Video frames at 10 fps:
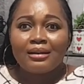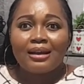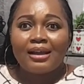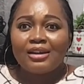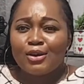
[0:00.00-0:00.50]

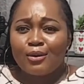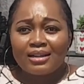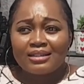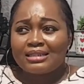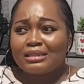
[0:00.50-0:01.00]
like yo
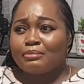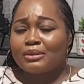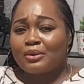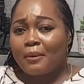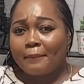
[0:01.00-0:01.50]
that's a simple
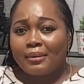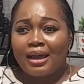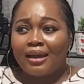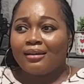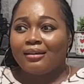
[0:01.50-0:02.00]
something
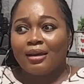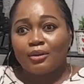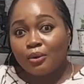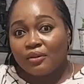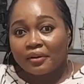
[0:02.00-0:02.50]
like
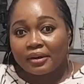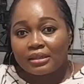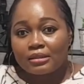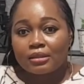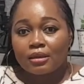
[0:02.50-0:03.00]
get over
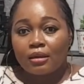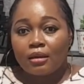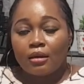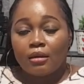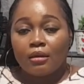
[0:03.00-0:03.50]
it
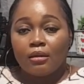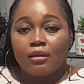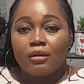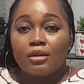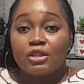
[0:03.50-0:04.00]

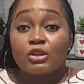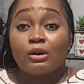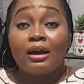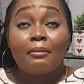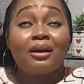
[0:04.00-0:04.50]

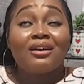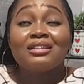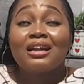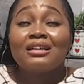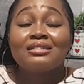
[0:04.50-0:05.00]
so because
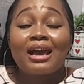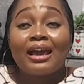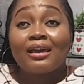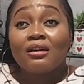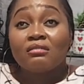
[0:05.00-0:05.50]
of that
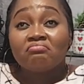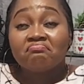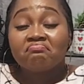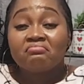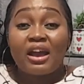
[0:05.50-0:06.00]
i
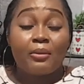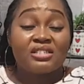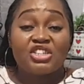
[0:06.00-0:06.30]
i was